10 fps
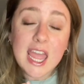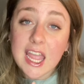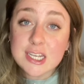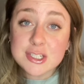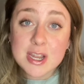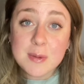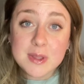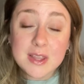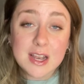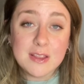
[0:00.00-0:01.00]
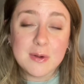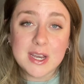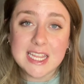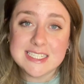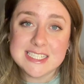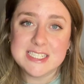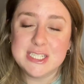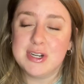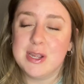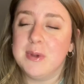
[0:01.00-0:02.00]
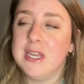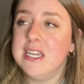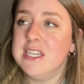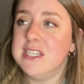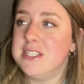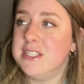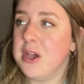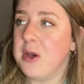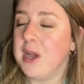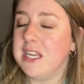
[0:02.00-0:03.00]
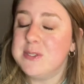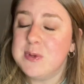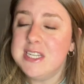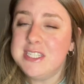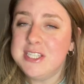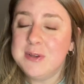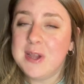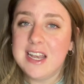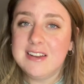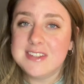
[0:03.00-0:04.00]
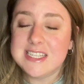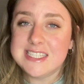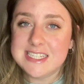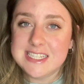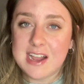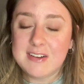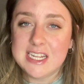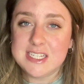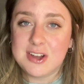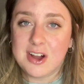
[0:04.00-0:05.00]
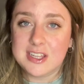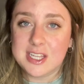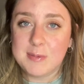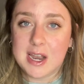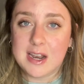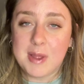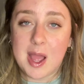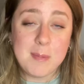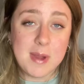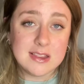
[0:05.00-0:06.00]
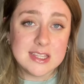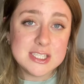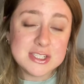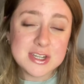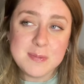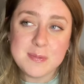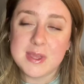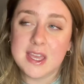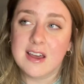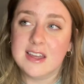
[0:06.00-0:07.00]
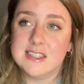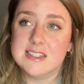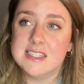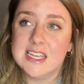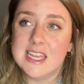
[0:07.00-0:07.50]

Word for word: a trip, let alone a Disney trip. So I just wanted to kind of sit down and talk a little bit about this trip, because